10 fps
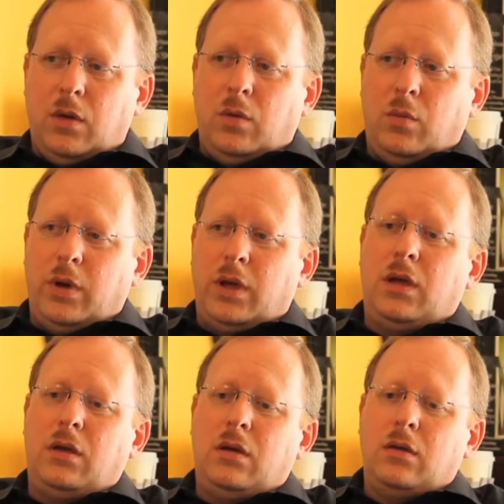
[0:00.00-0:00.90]

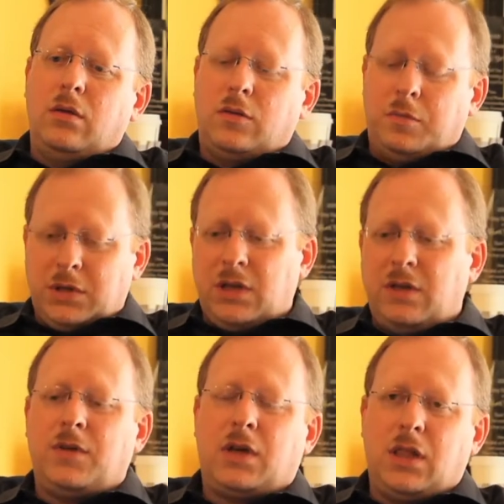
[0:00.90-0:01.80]
We
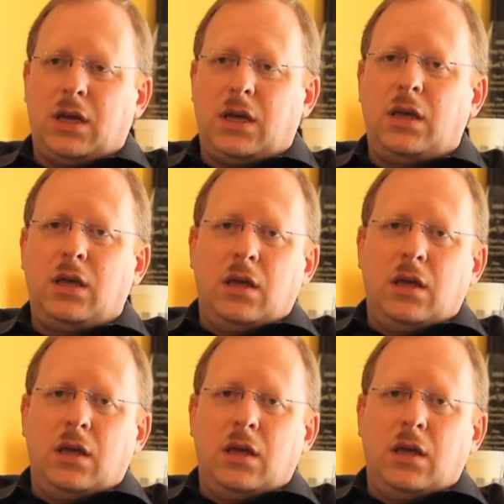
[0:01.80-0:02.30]
specifically